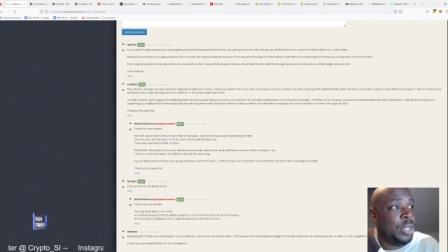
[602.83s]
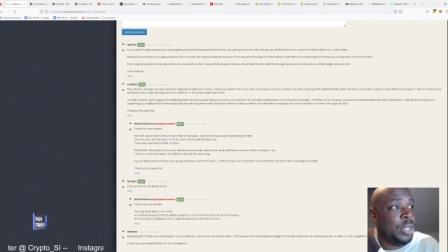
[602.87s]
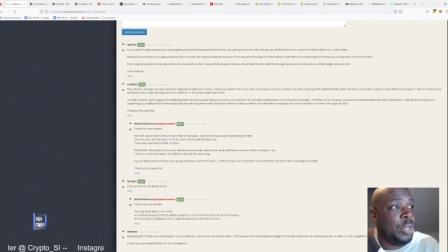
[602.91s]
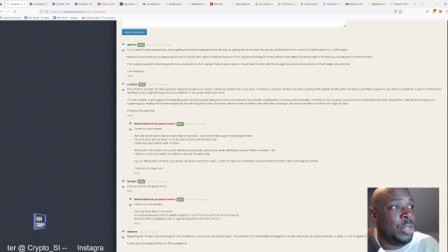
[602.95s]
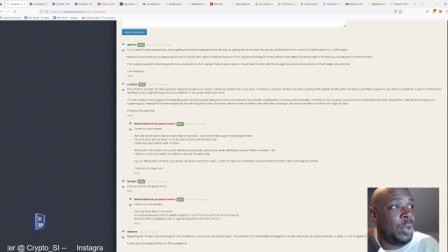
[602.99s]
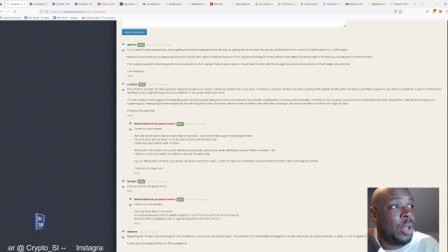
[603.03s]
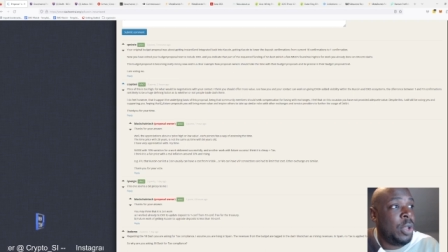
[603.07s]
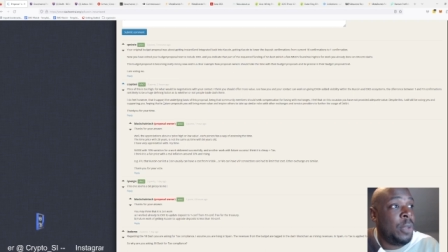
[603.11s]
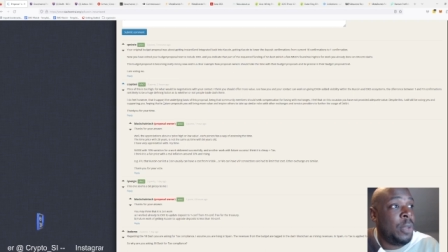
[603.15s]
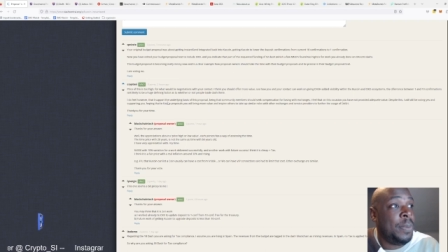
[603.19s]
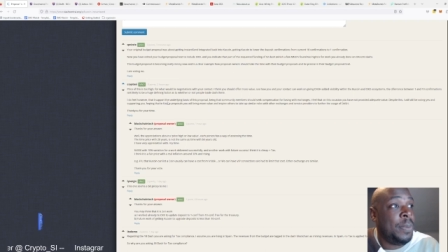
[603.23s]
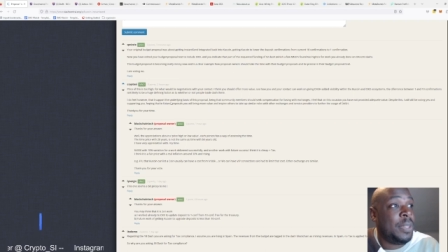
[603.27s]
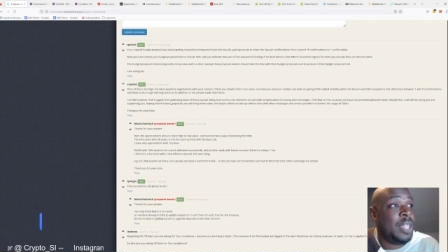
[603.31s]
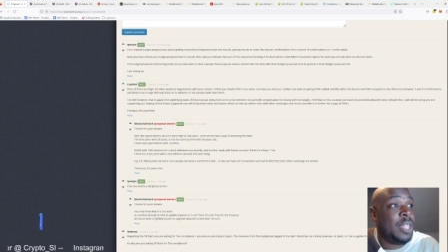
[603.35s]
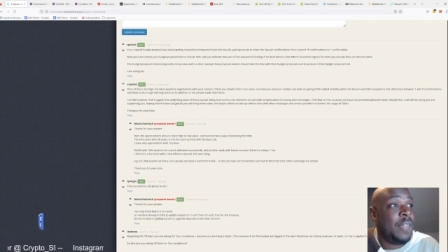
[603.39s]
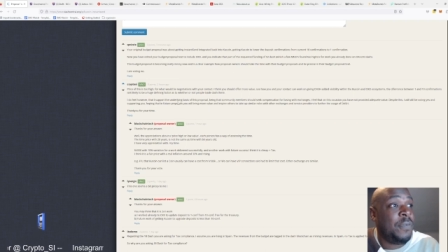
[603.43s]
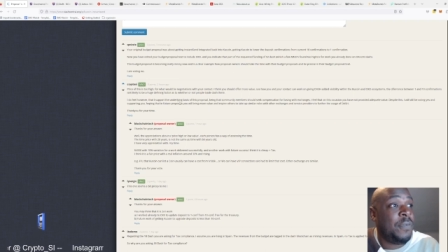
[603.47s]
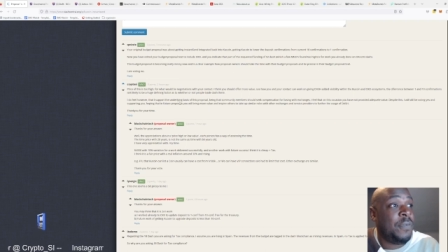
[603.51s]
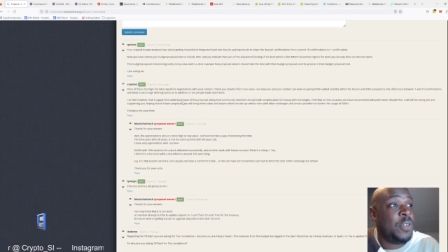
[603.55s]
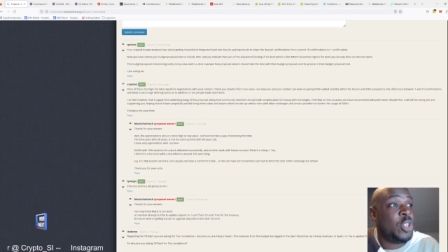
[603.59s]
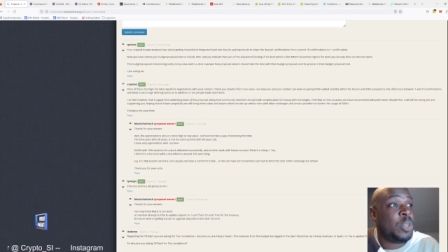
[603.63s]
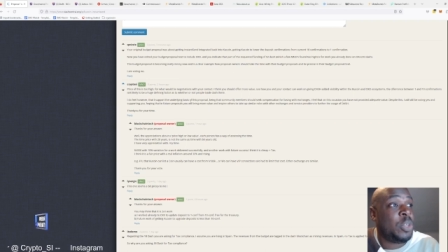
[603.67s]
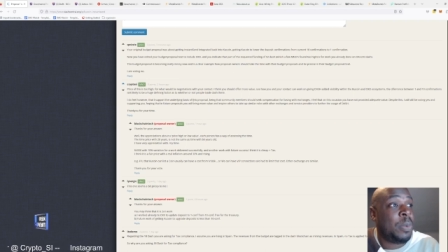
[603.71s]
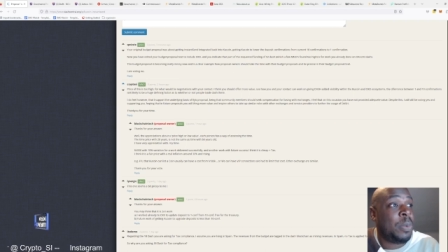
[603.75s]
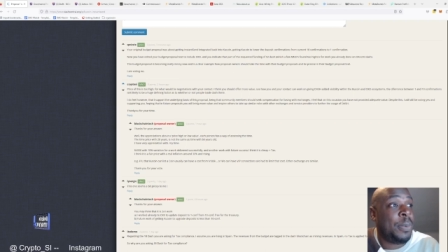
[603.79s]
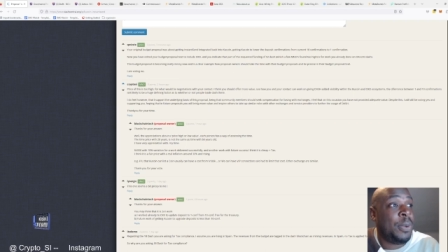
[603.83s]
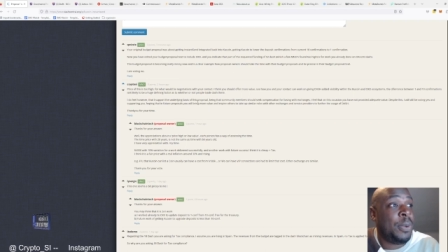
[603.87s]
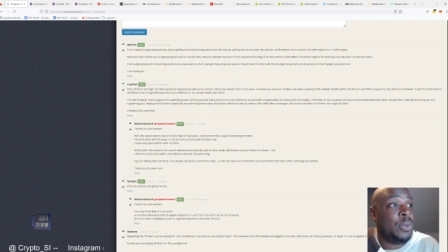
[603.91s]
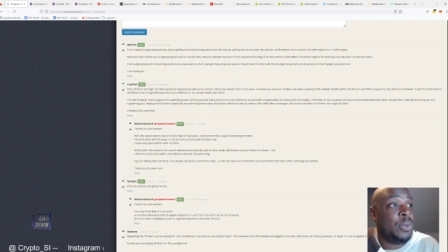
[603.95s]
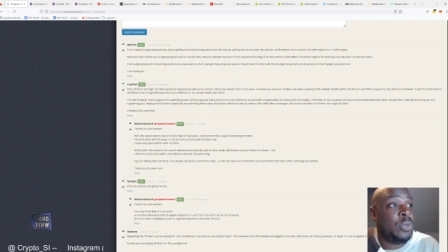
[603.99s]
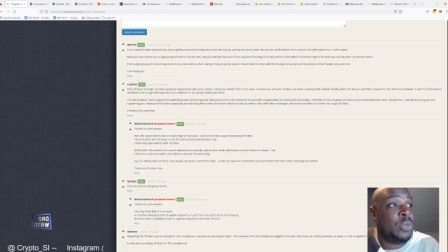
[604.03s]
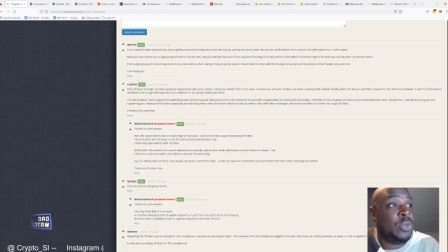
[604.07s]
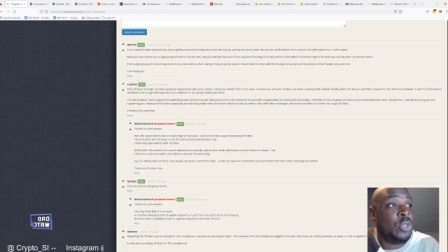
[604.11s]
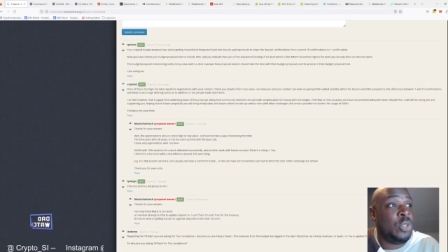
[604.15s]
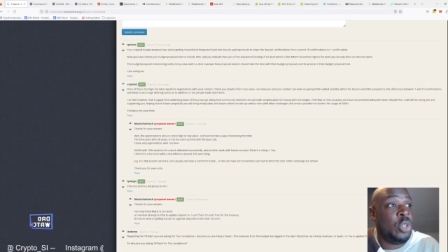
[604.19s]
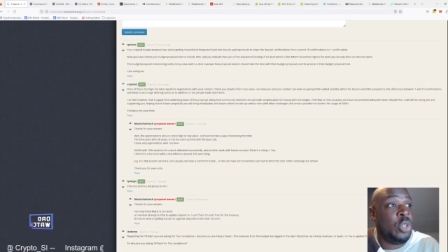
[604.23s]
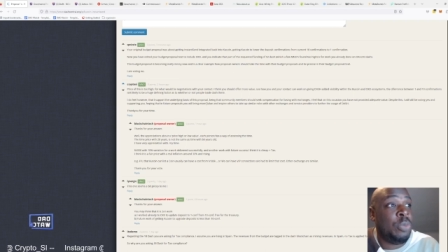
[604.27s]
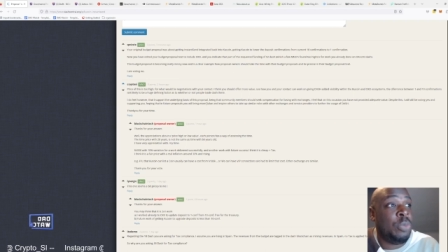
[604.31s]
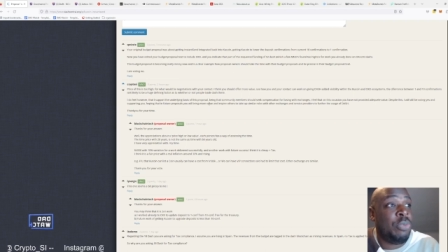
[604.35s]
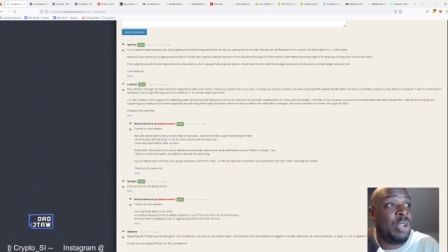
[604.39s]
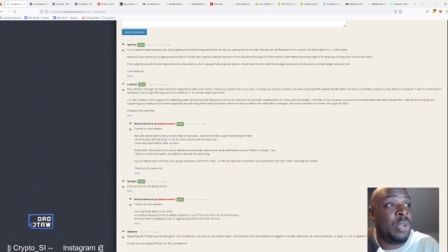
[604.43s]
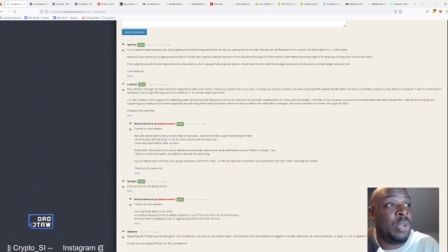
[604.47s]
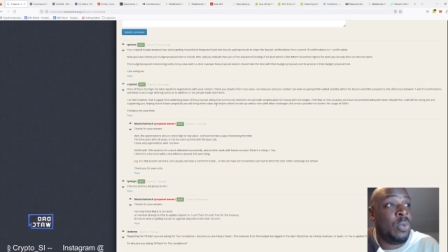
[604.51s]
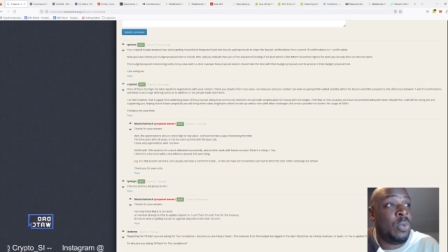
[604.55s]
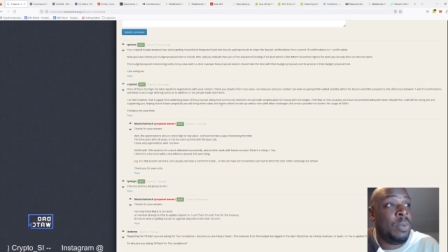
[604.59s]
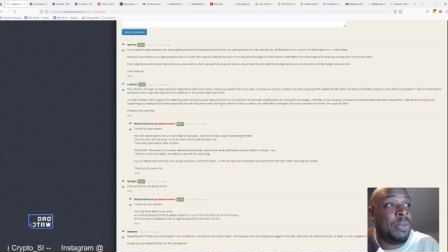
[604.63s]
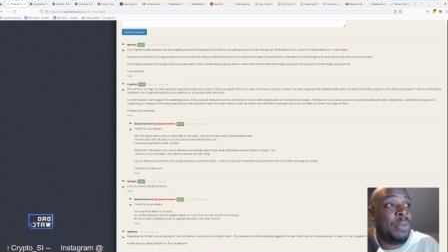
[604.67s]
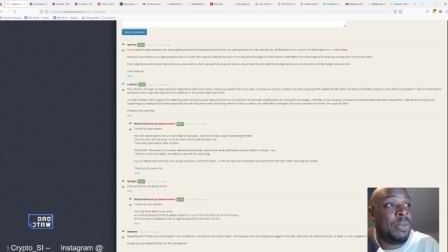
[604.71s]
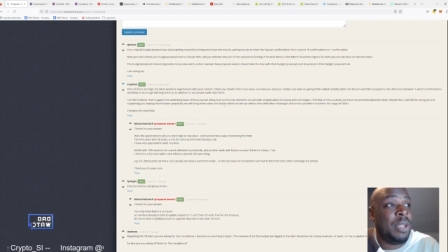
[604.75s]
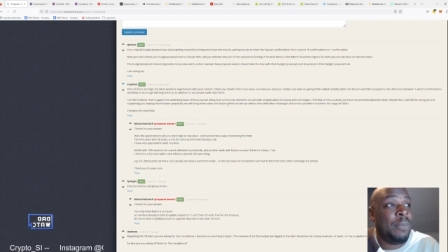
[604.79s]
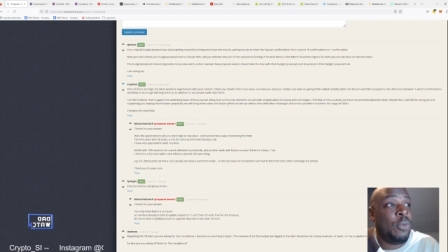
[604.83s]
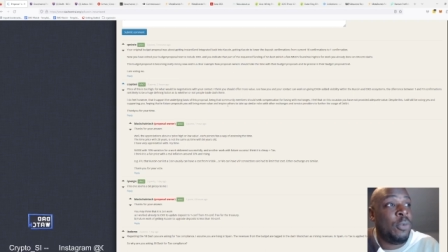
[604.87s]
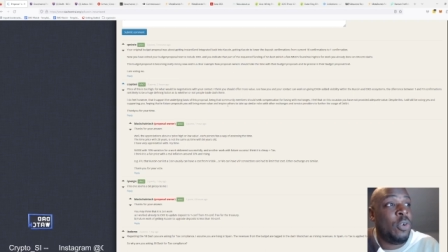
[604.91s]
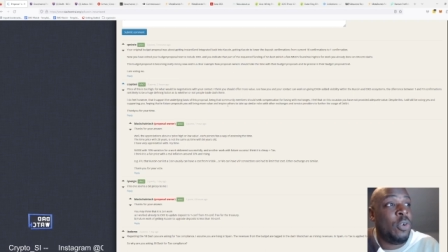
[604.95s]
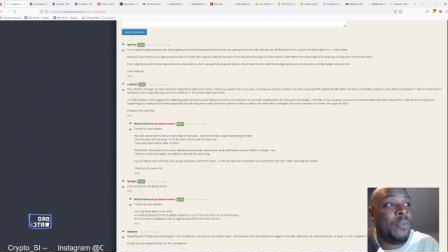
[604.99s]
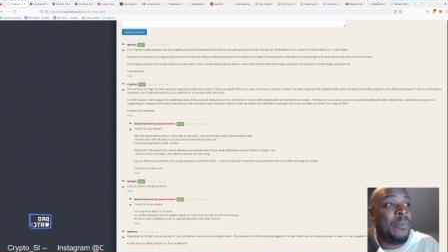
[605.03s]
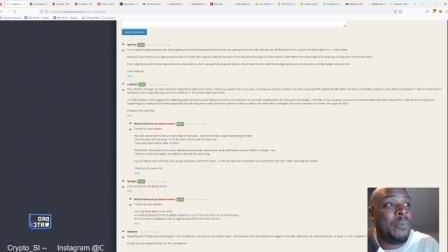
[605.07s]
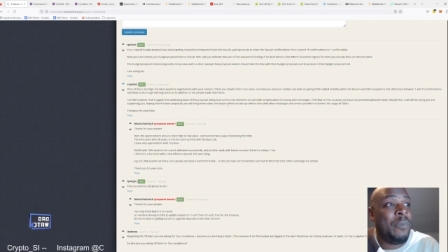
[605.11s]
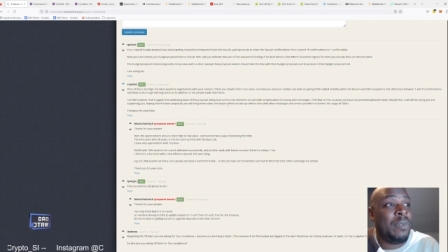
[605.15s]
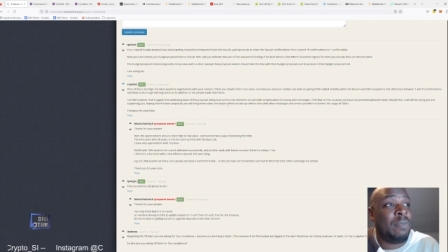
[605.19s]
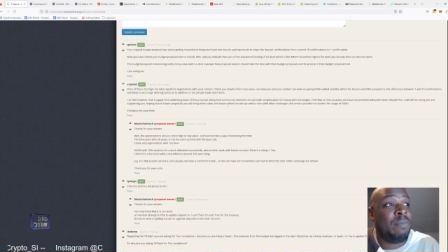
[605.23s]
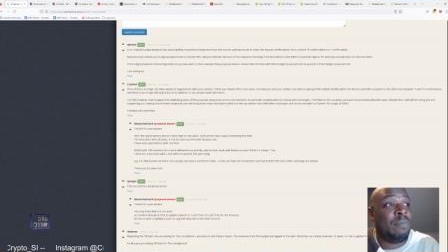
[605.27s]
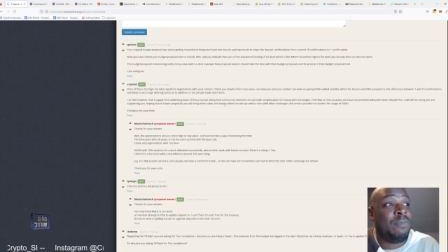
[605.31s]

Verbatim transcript: you, hoping that future proposals you bring will bring more